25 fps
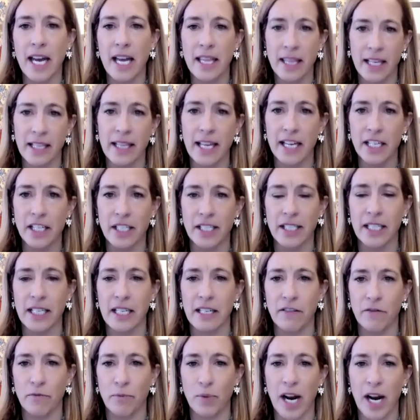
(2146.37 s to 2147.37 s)
and the
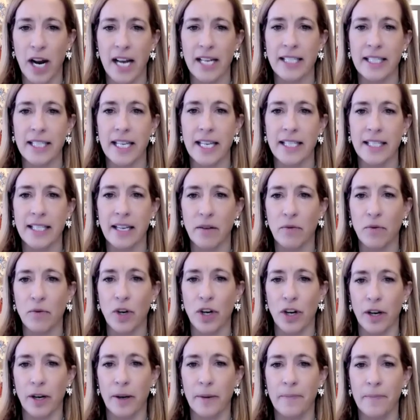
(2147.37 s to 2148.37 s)
legislative process at
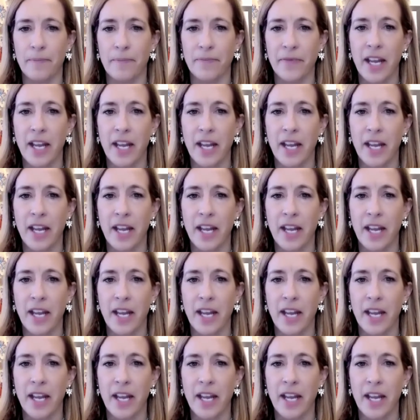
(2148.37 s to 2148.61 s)
work.